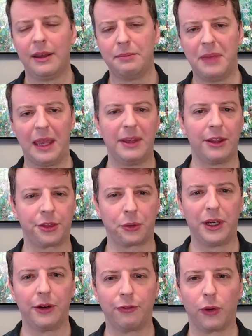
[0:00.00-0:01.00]
maybe a
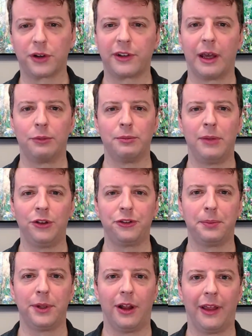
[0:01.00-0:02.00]
3 to 4 times
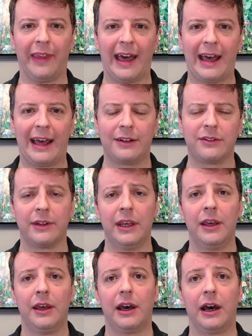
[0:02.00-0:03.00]
multiple on that,
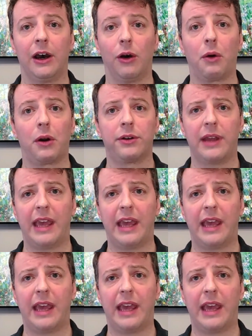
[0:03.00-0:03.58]
or